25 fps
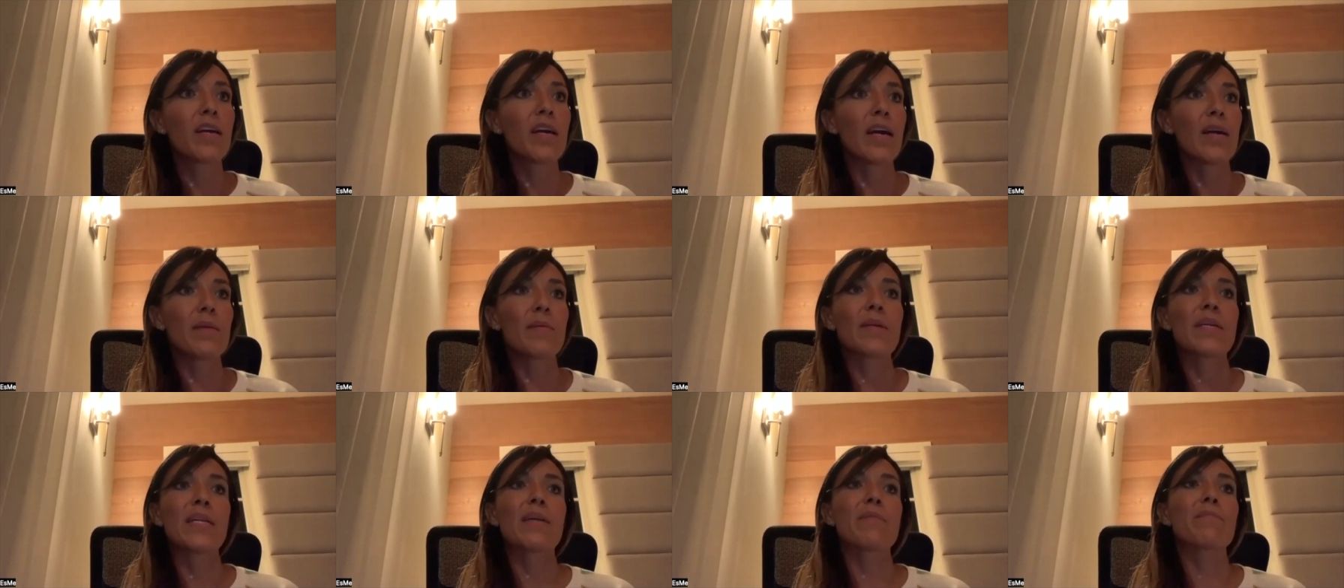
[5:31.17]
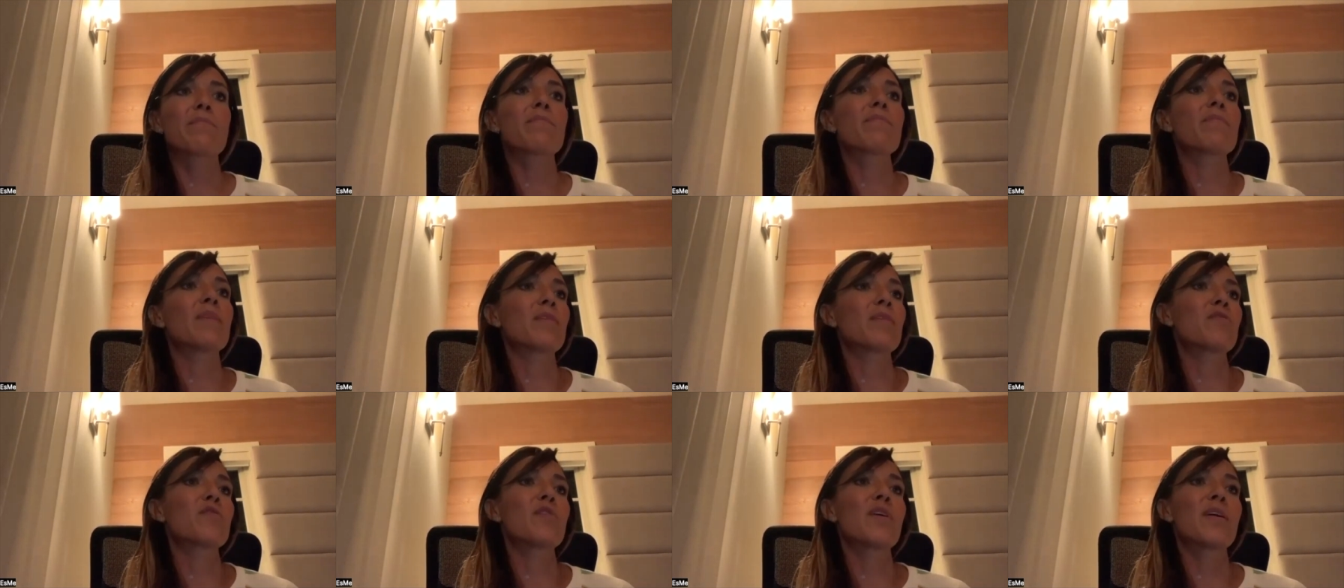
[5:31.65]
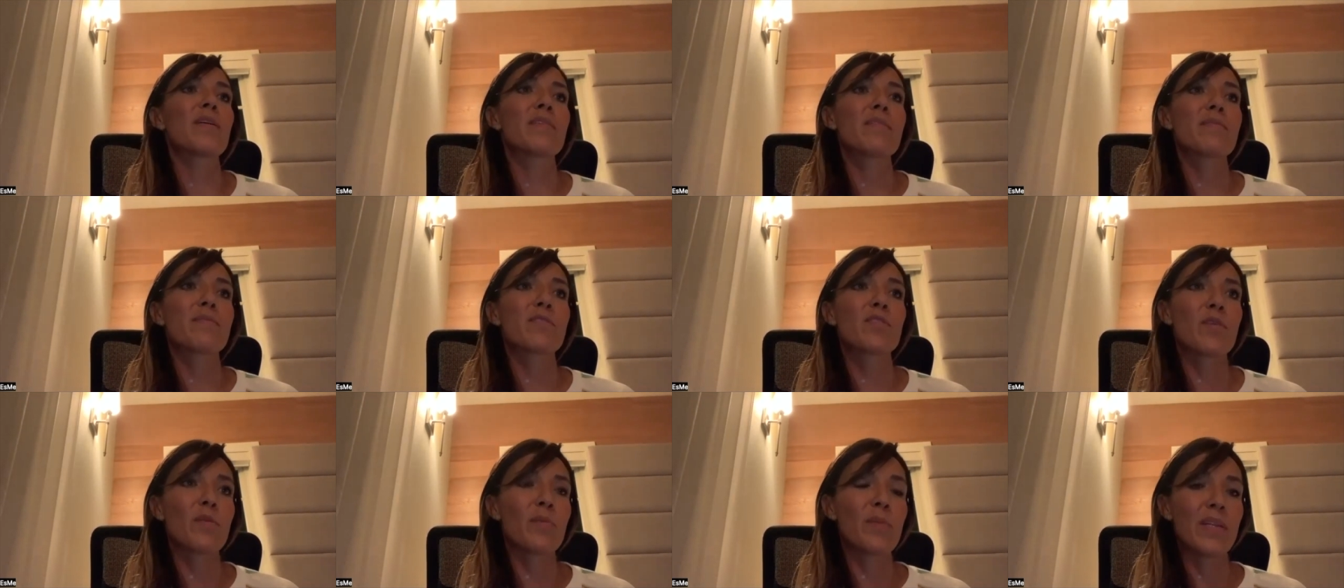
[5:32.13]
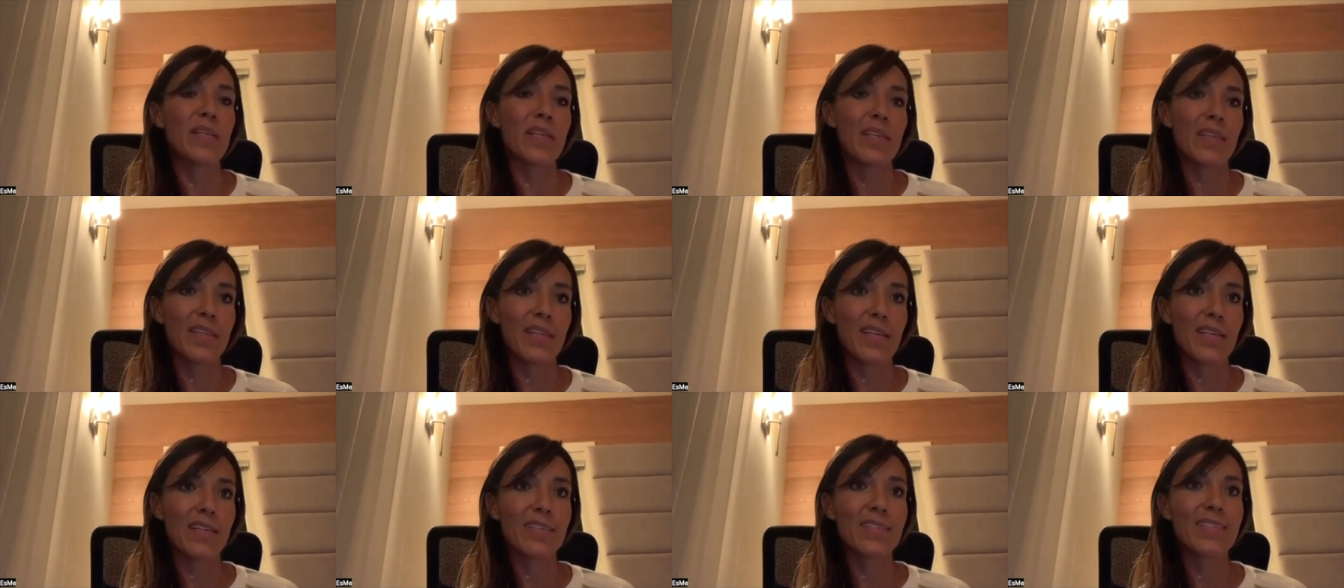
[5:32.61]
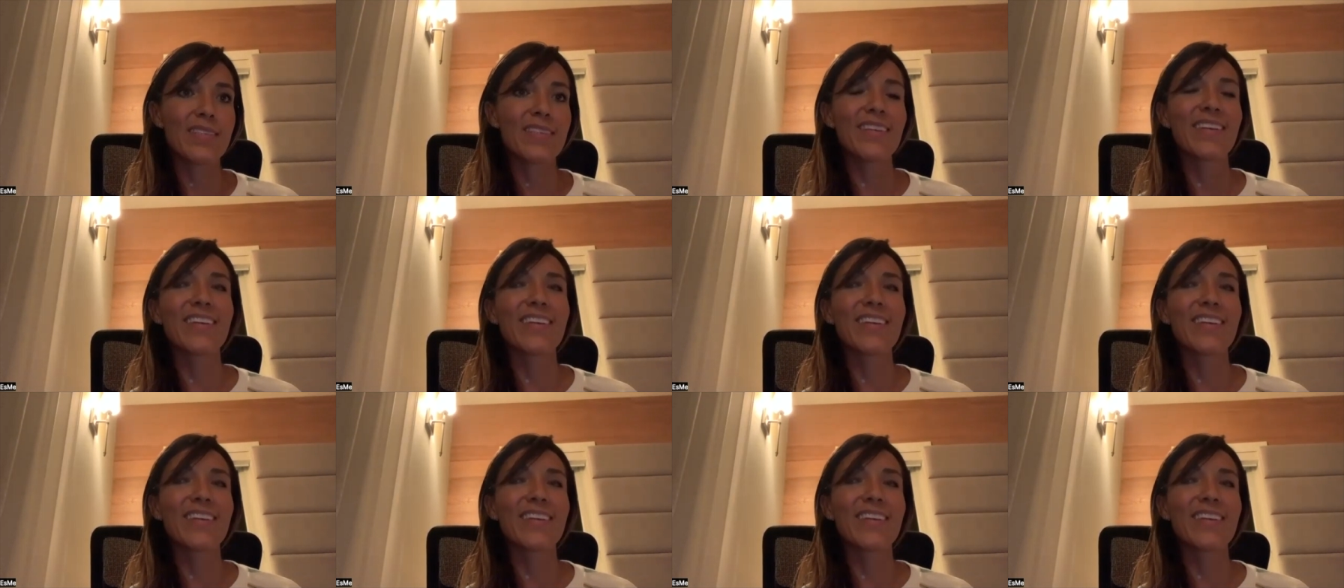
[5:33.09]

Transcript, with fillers: I mean, I, I tried so many things,